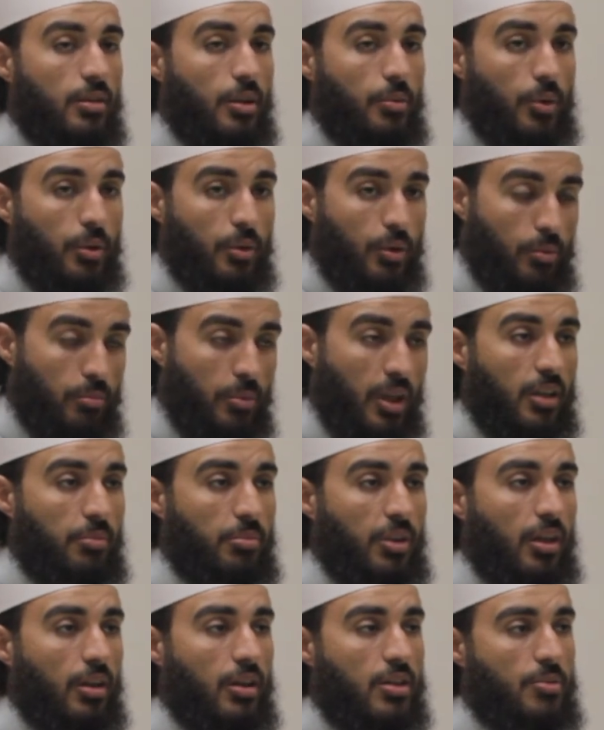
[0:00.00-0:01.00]
They were commanded
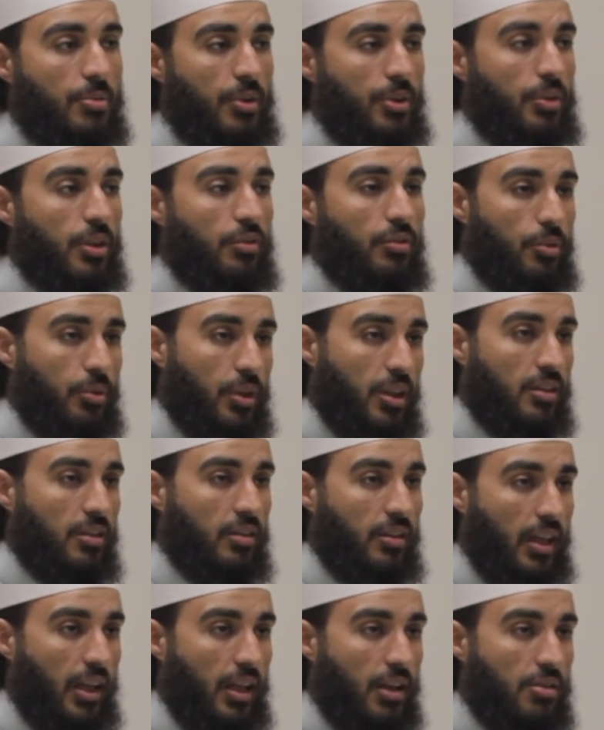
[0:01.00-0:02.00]
by Allah. Whenever we
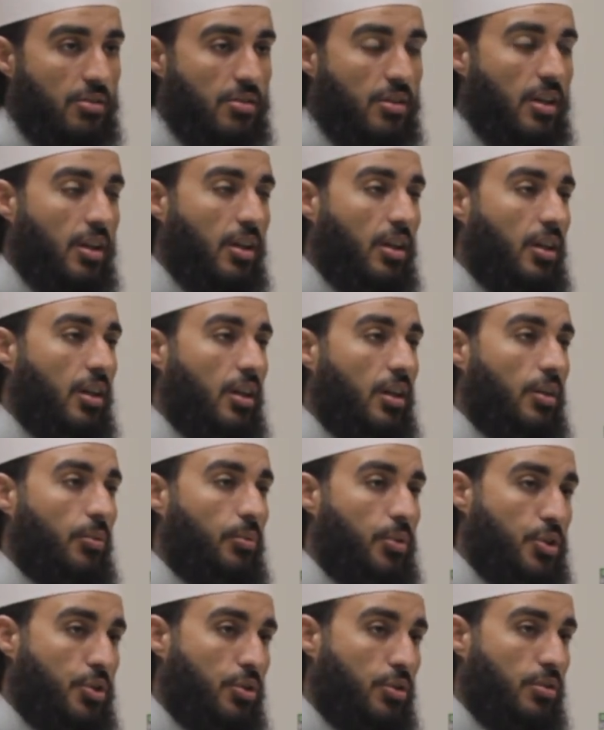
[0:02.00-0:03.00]
enter a house,
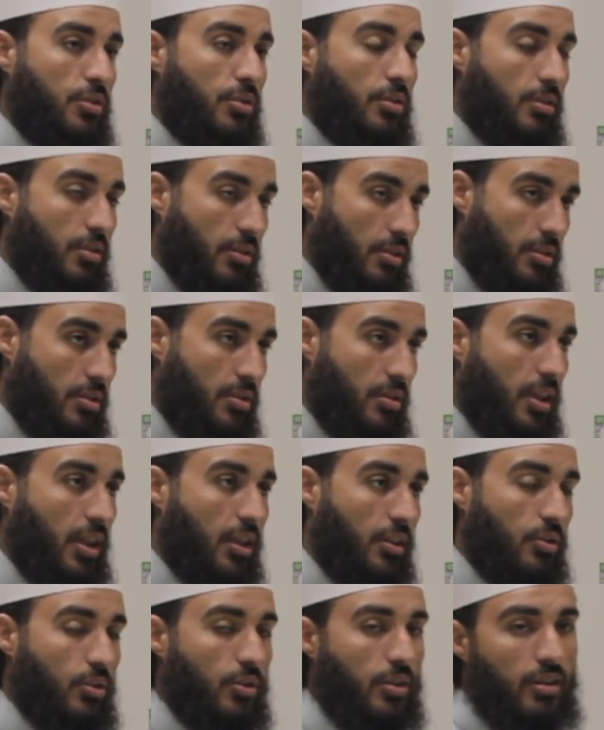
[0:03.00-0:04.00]
we should
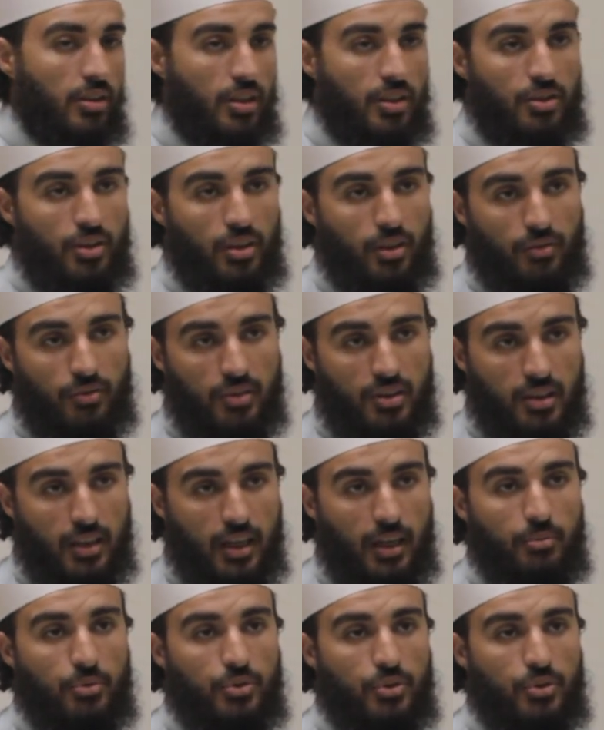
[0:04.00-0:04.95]
stick to the teaching of Islam.